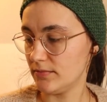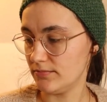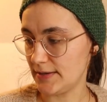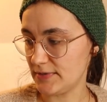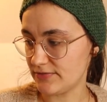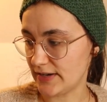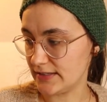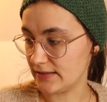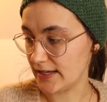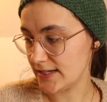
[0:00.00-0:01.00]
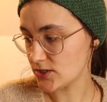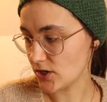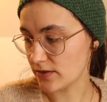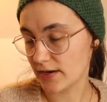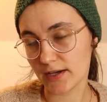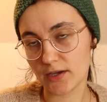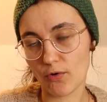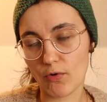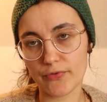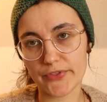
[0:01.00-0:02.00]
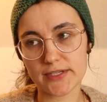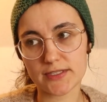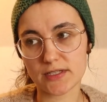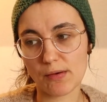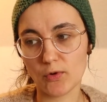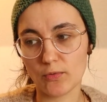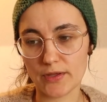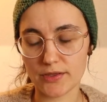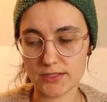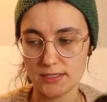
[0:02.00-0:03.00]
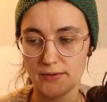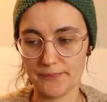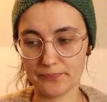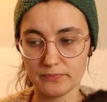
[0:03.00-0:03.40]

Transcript: maybe find a lace yarn that I can hold this double with to